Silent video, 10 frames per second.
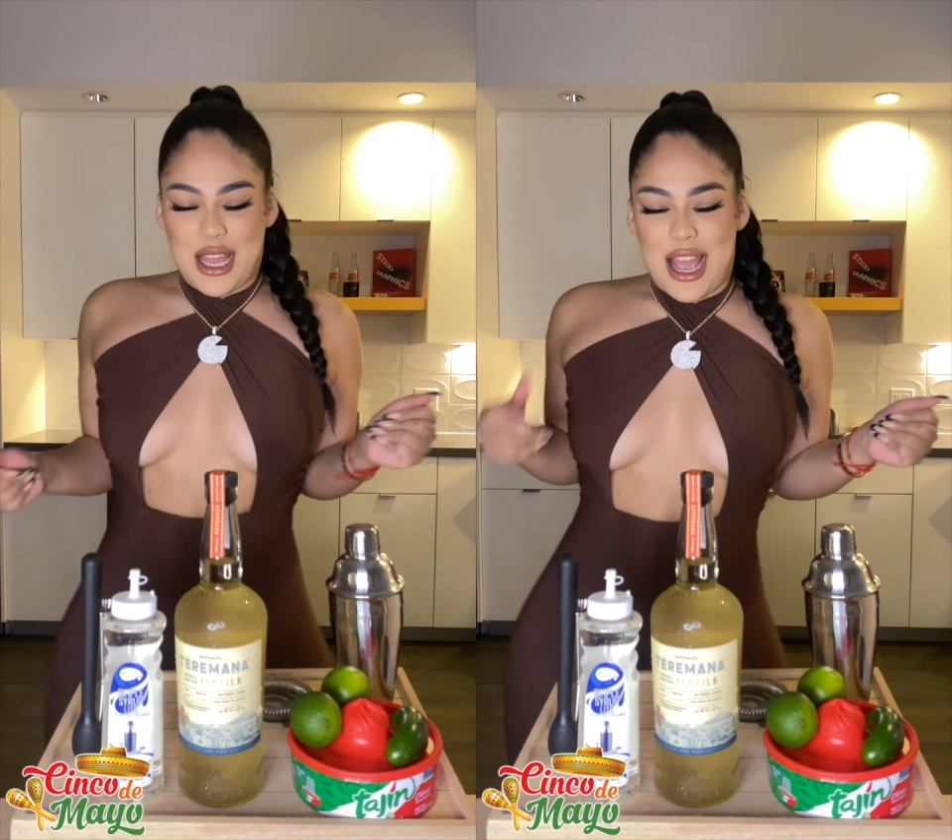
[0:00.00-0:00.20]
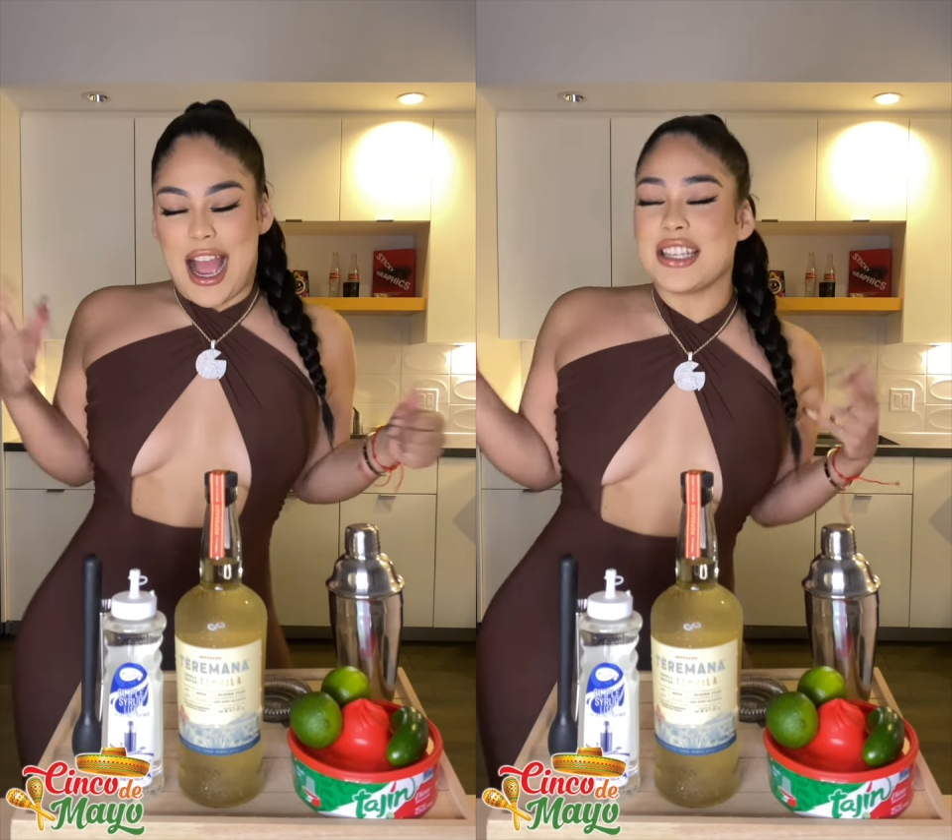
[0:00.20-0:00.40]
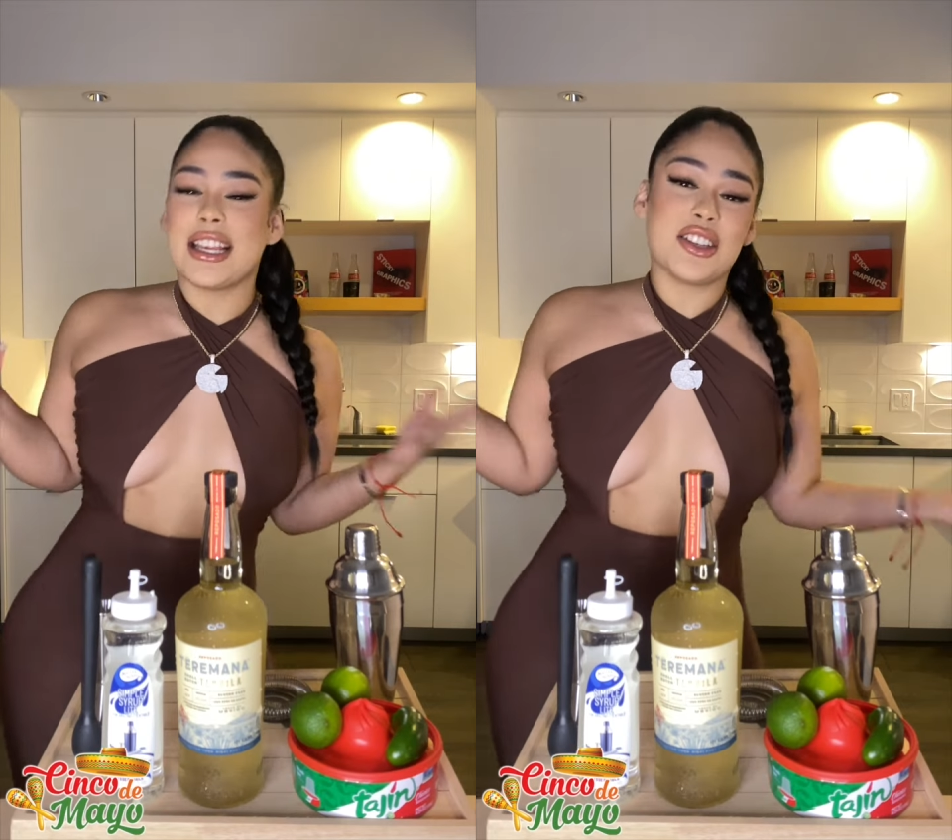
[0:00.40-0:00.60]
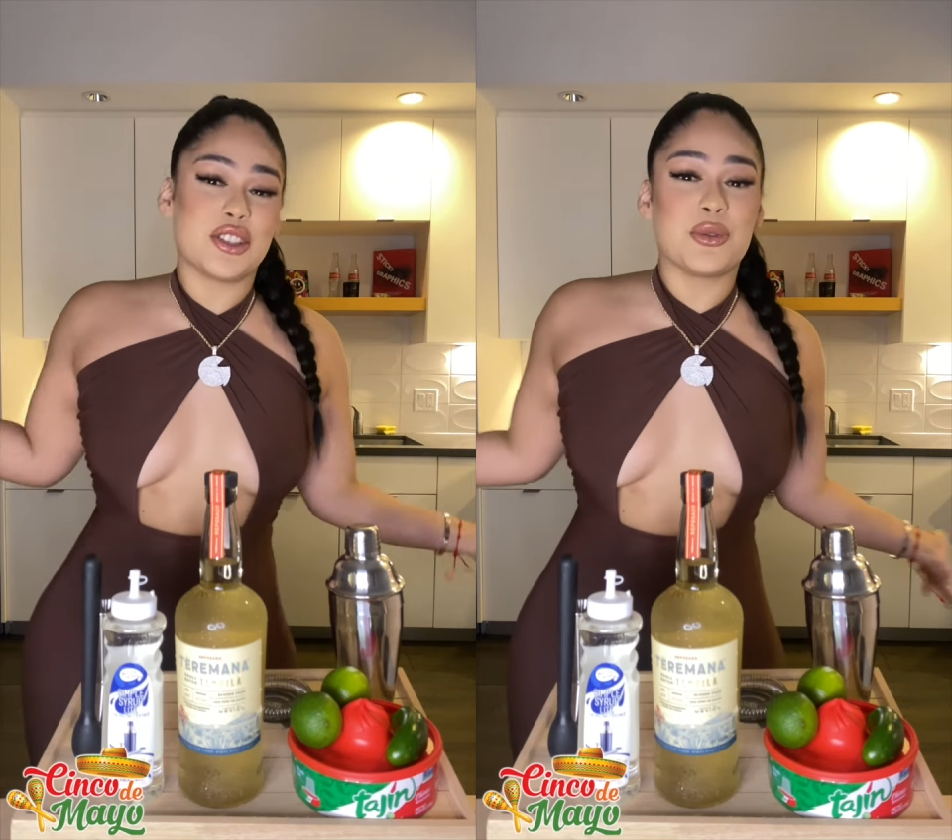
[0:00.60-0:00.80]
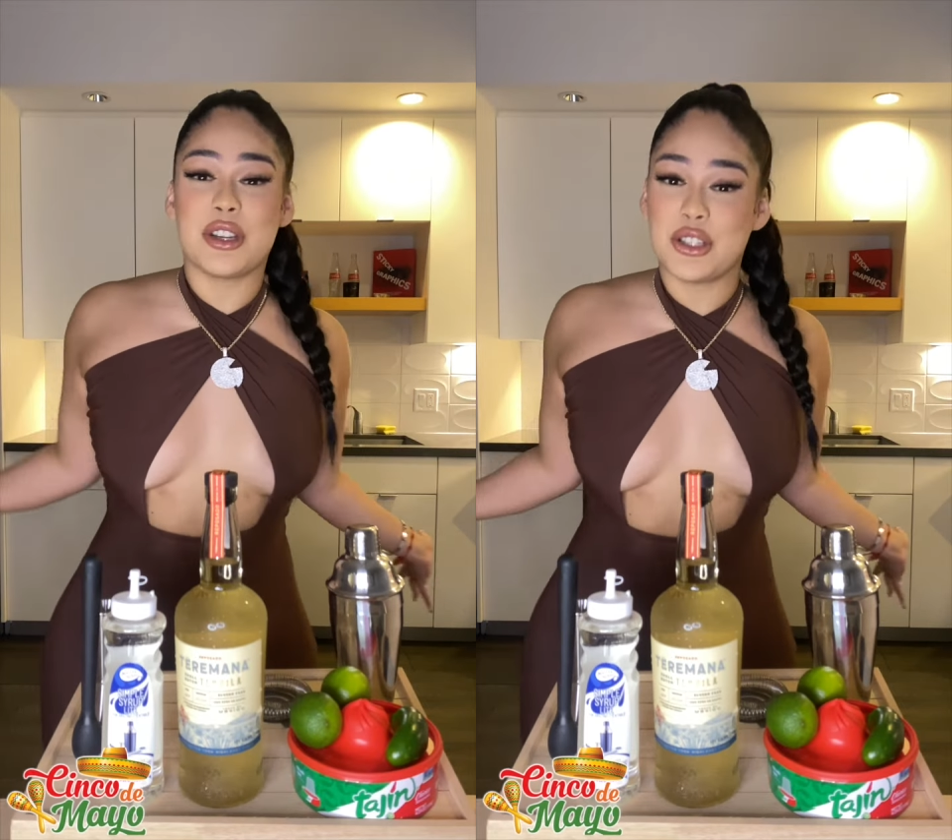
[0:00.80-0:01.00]
I just had to do
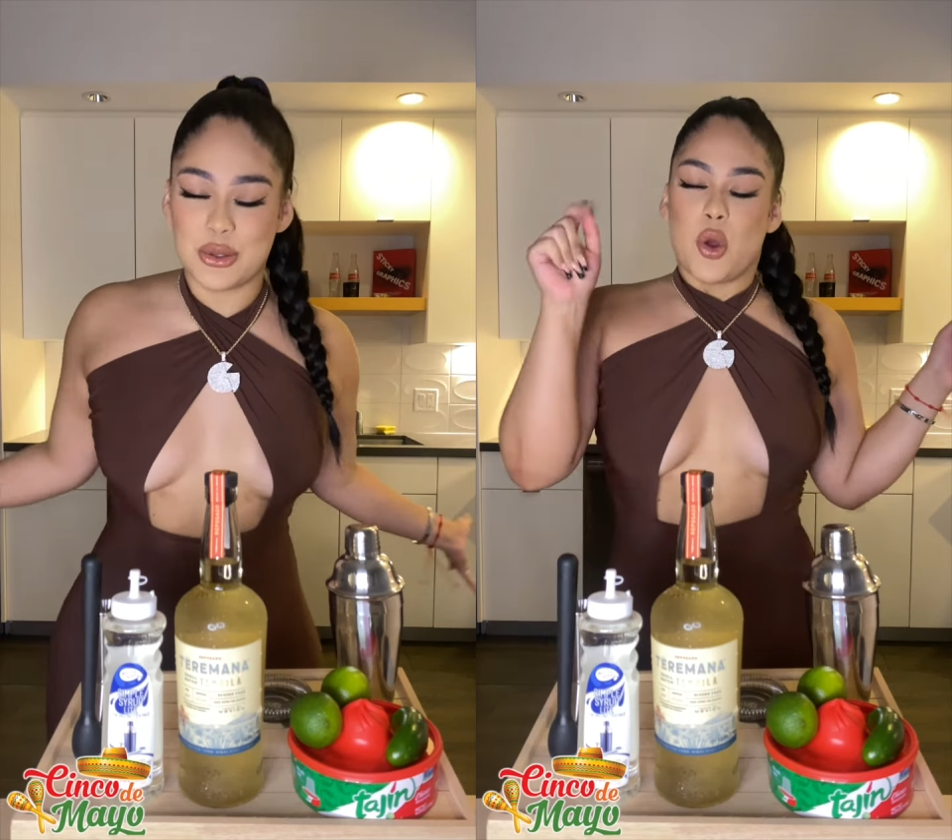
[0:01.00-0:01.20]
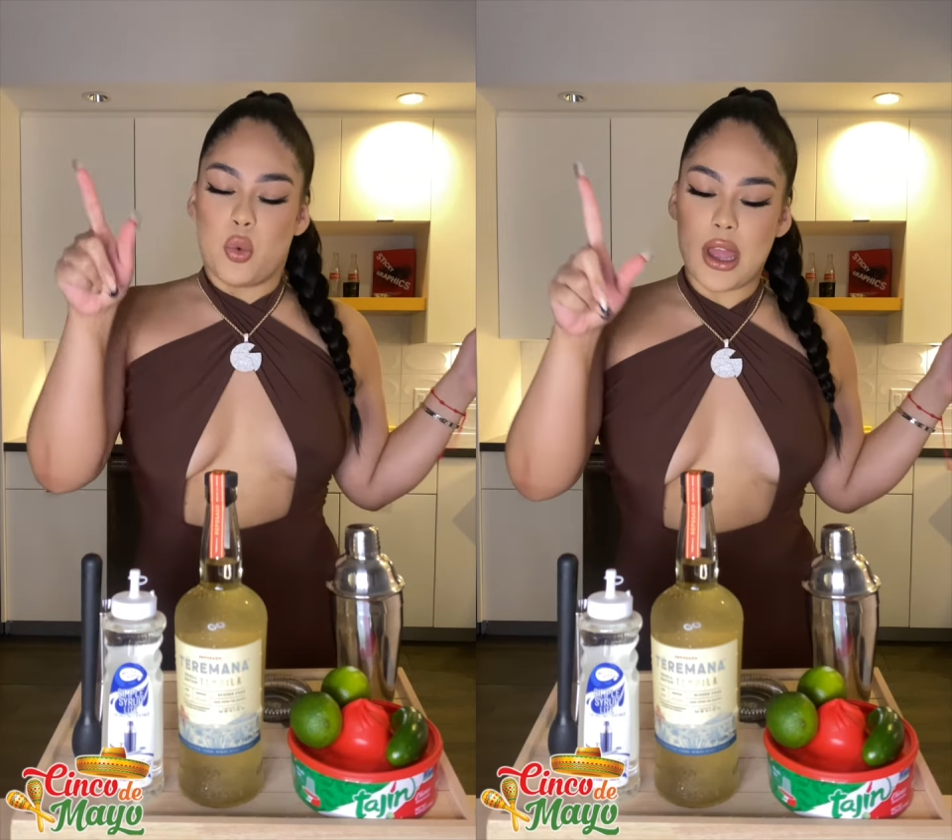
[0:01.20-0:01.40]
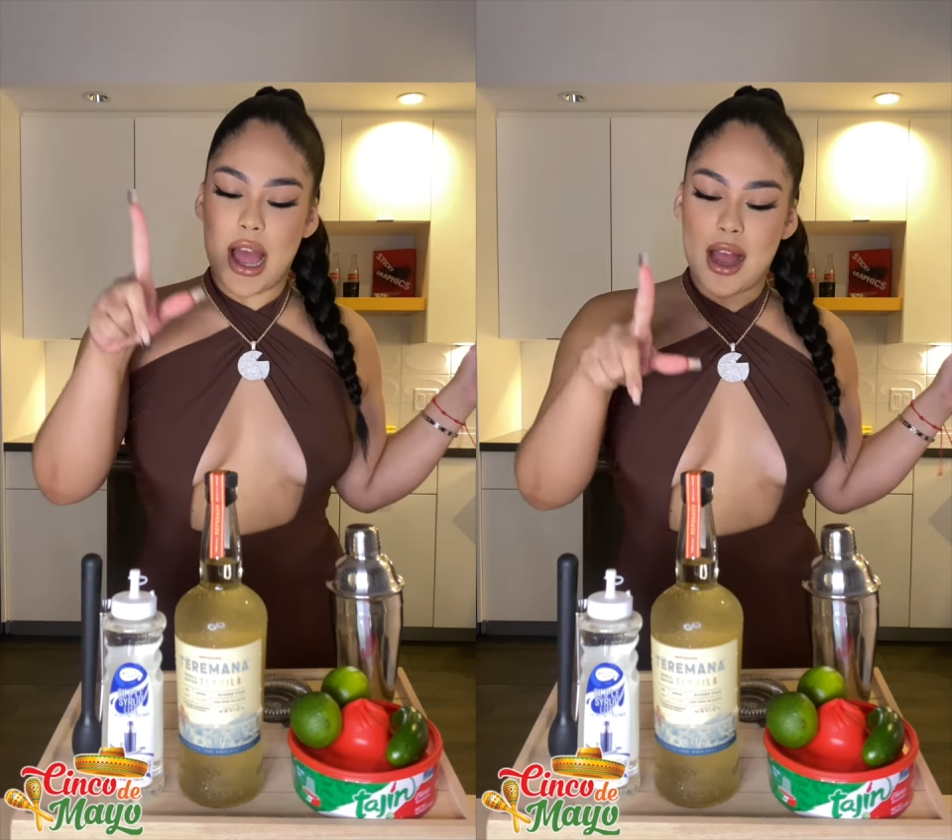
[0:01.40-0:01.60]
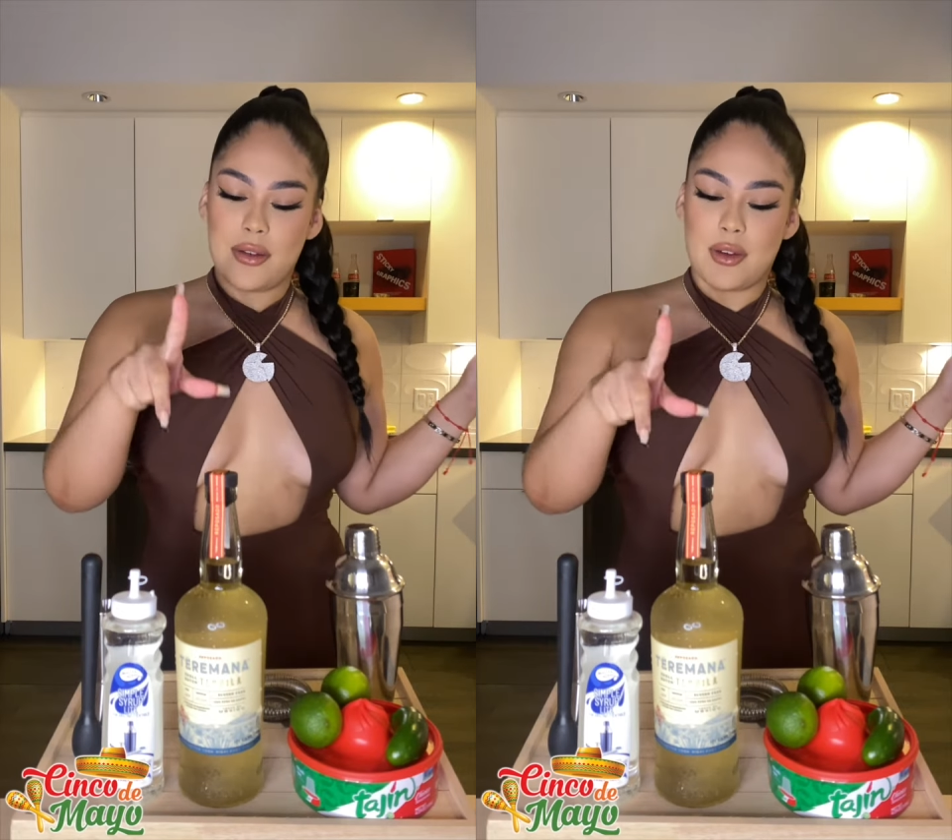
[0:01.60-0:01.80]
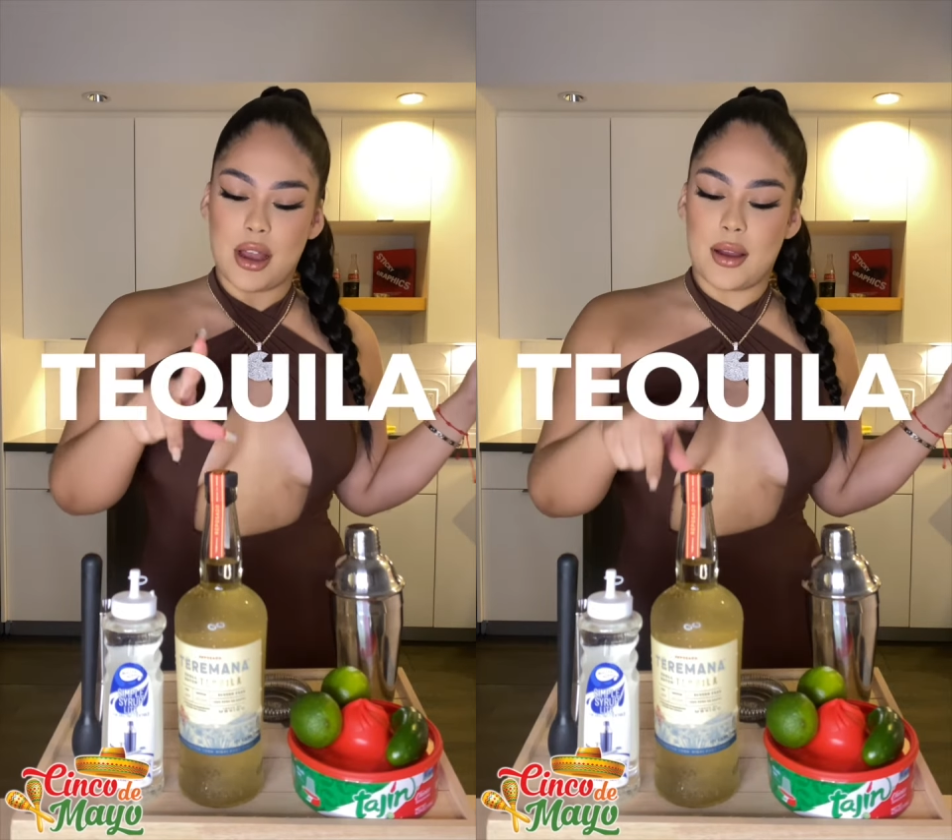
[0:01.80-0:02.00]
what it do. We
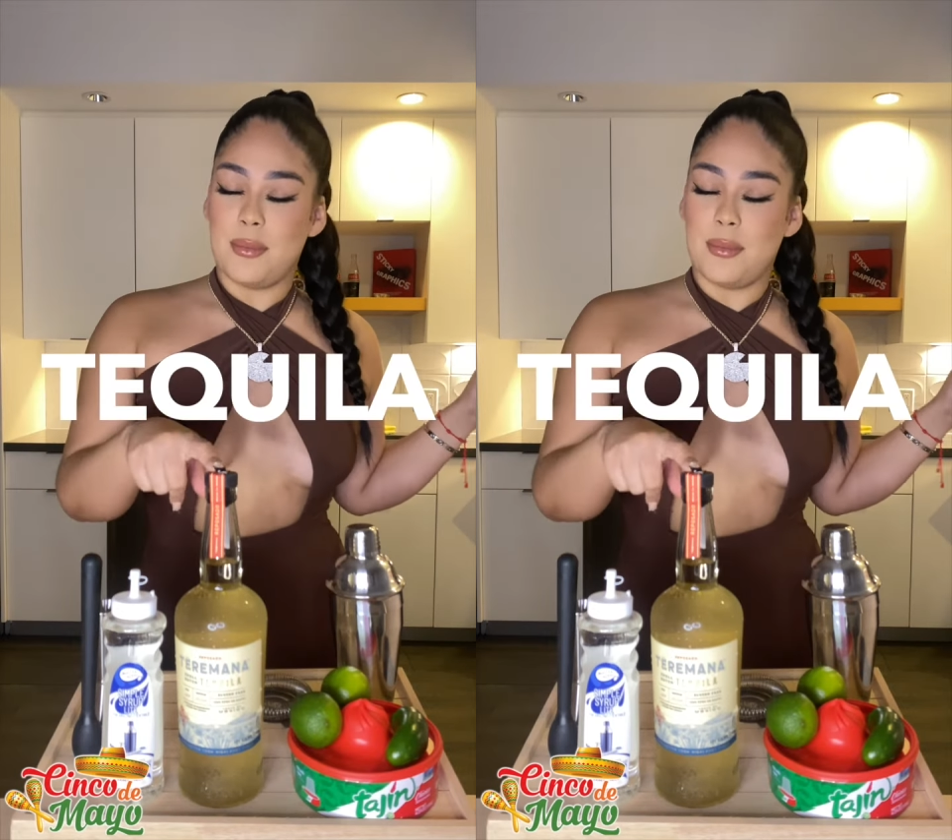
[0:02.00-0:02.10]
have